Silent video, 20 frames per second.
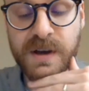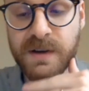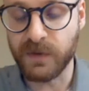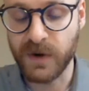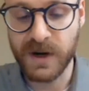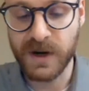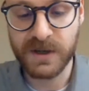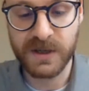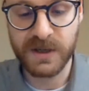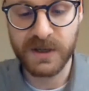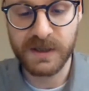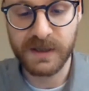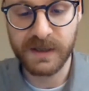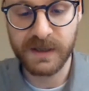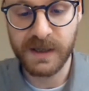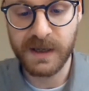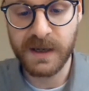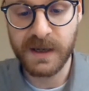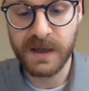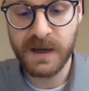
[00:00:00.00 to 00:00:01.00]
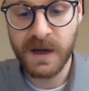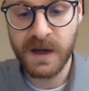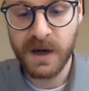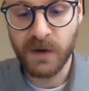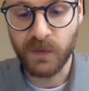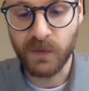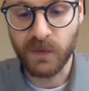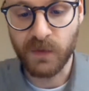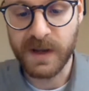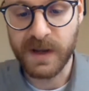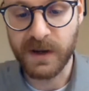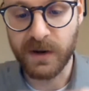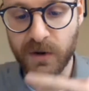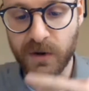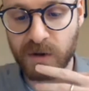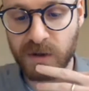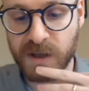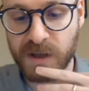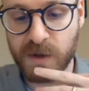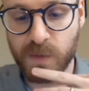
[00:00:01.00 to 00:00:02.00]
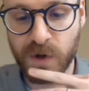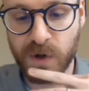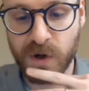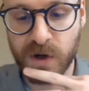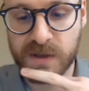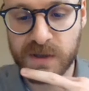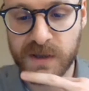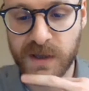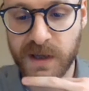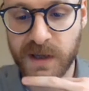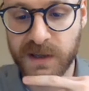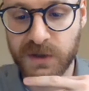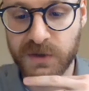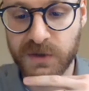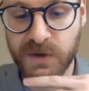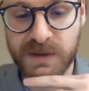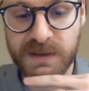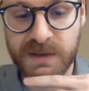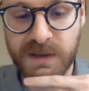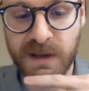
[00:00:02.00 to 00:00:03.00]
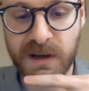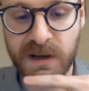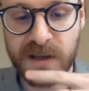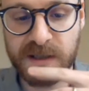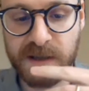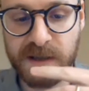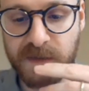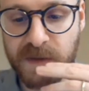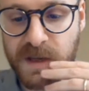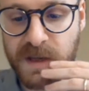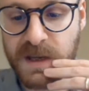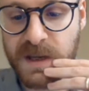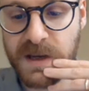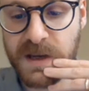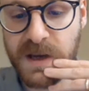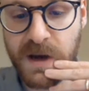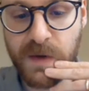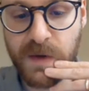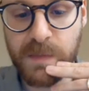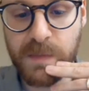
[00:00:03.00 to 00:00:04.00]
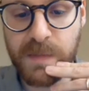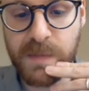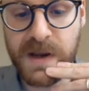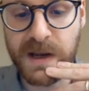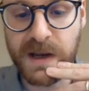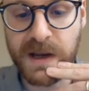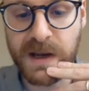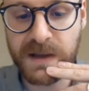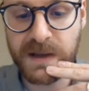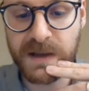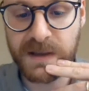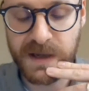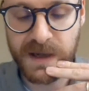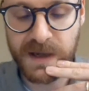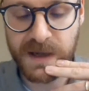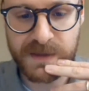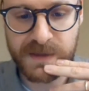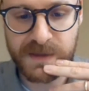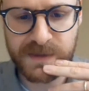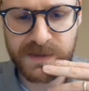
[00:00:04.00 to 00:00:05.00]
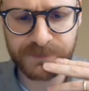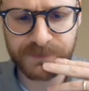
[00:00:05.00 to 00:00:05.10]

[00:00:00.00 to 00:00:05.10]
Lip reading: voraciously reading early works like The Transcendence of the Ego and Being and Nothingness.